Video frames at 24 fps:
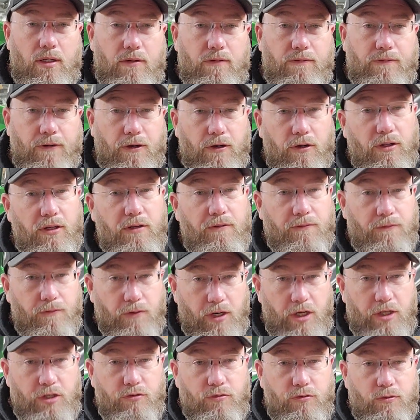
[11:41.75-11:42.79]
fairly
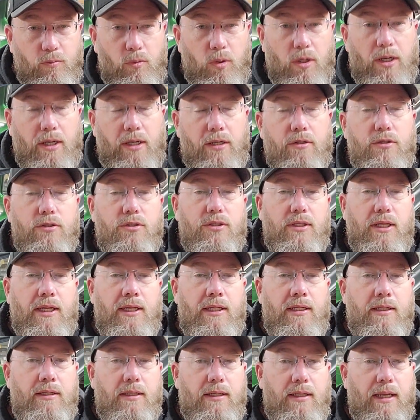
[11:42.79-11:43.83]
fresh from what I
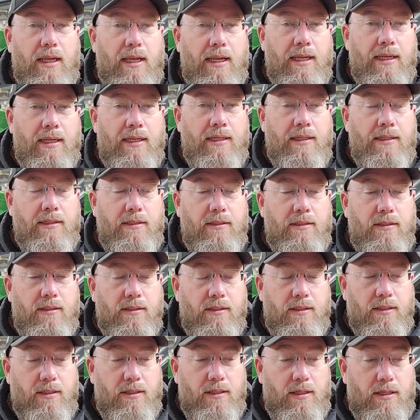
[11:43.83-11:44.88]
understand, and
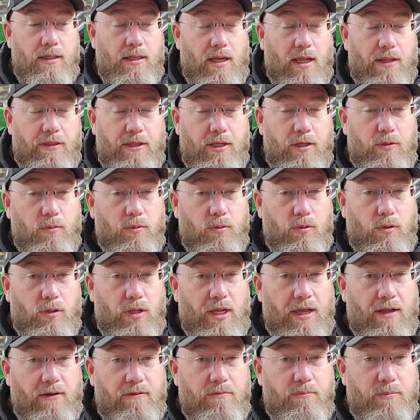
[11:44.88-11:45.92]
I think we'll
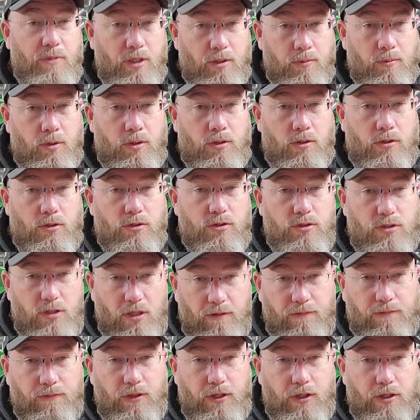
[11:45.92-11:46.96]
have minimal
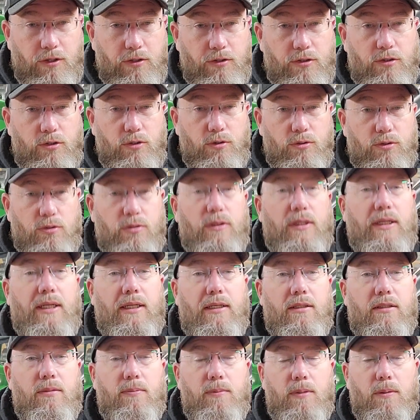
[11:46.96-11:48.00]
stuff there to do to
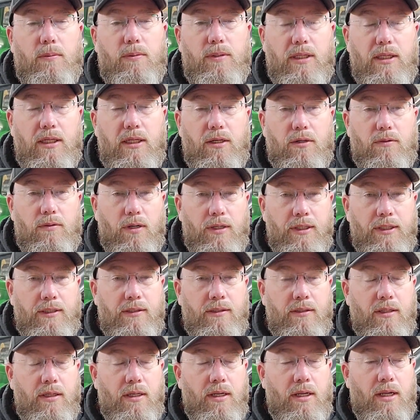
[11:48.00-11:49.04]
it to be able to get it
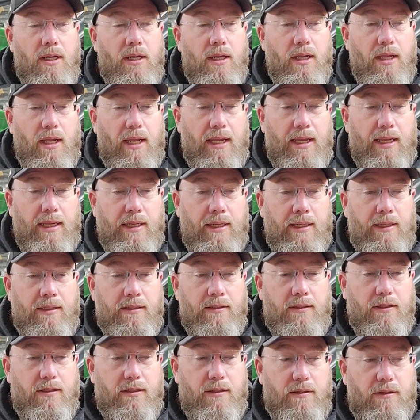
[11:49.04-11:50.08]
running,
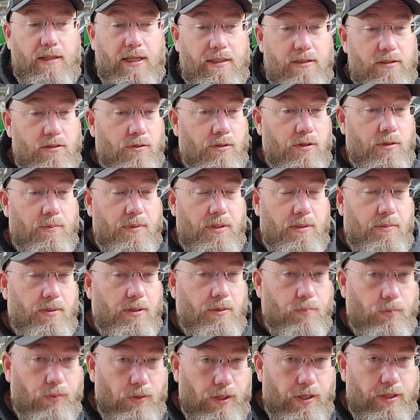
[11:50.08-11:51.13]
and that's going to be a
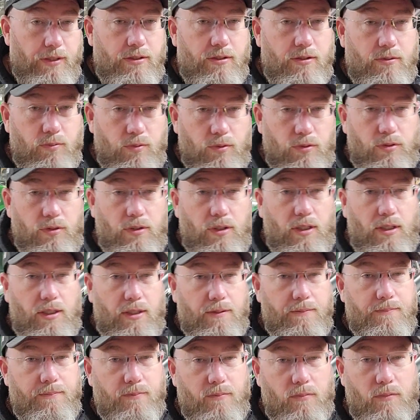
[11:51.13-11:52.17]
big plus.
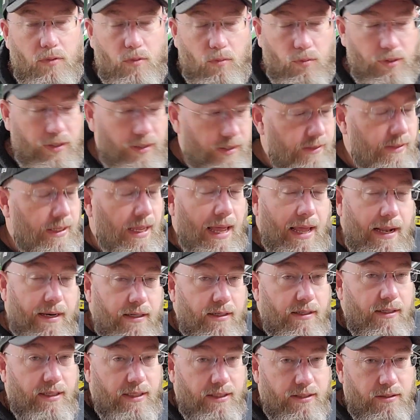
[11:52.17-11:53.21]
We're in that at
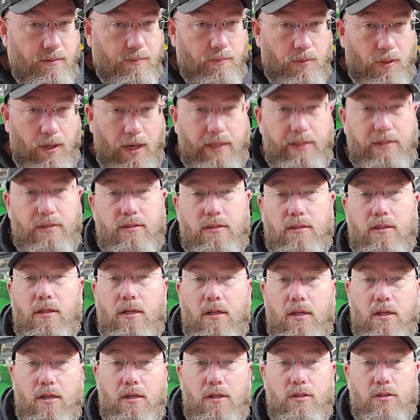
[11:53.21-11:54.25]
a decent price,
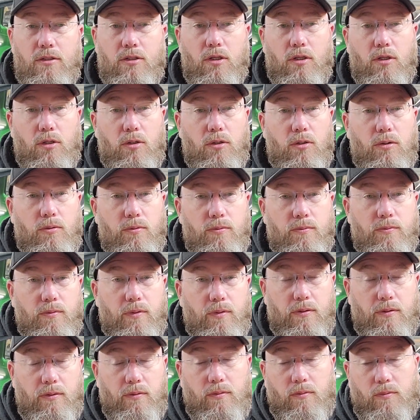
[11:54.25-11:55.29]
so
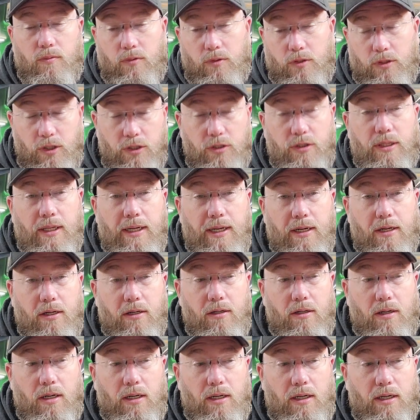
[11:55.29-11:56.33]
we're good
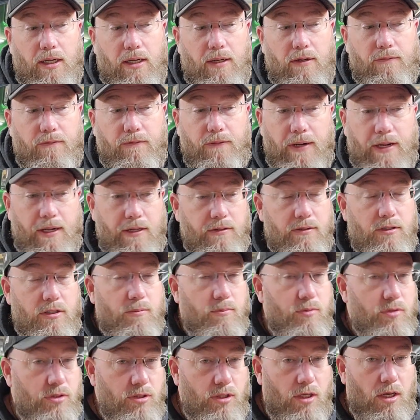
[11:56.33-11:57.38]
there. I found
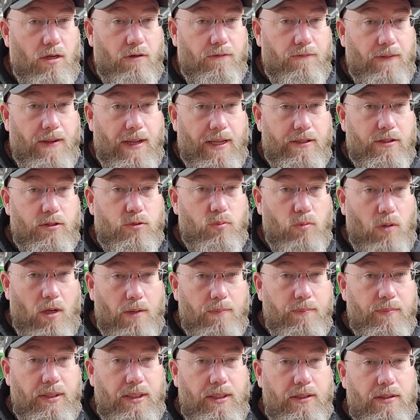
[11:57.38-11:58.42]
some stuff at Swap
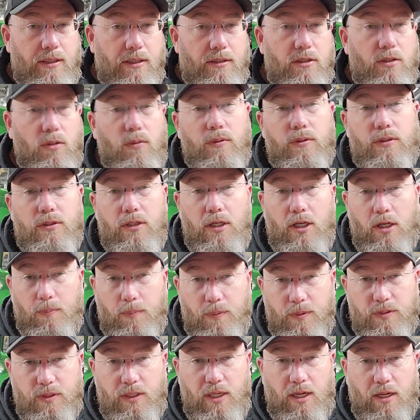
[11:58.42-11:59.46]
Meet that's going to help
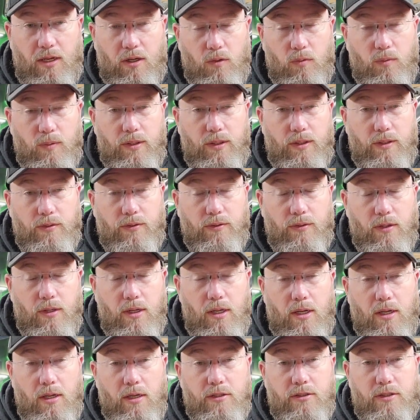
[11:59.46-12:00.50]
us out with
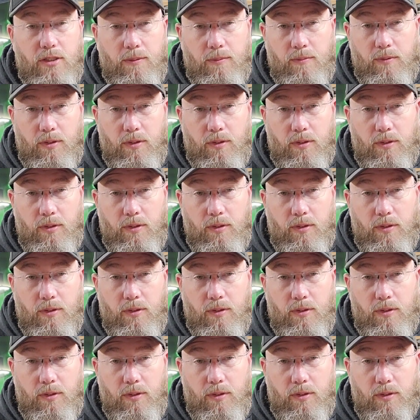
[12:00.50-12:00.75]
some